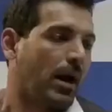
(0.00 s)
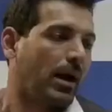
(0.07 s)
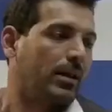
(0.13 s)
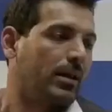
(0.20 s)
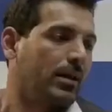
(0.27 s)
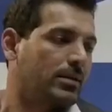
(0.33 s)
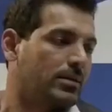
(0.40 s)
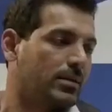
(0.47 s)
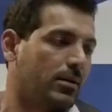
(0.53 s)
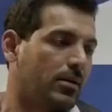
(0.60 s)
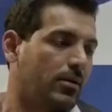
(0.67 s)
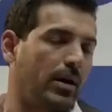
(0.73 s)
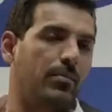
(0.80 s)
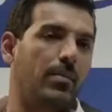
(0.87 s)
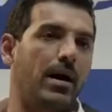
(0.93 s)
I think it's a
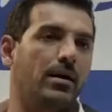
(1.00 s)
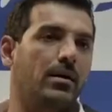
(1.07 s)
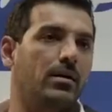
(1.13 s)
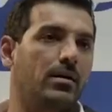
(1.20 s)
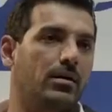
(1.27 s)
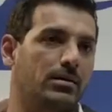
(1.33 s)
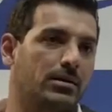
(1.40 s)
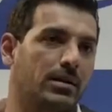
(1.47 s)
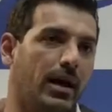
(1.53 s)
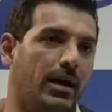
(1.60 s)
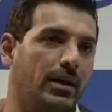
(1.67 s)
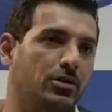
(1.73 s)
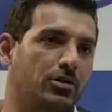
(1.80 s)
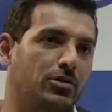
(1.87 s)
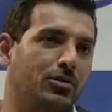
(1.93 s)
great bag,
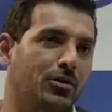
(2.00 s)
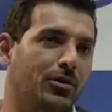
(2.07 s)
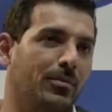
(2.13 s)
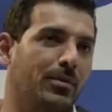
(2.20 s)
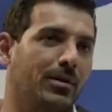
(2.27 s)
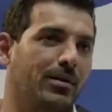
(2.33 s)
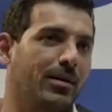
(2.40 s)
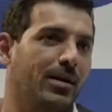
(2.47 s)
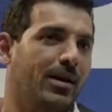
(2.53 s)
stylish, durable,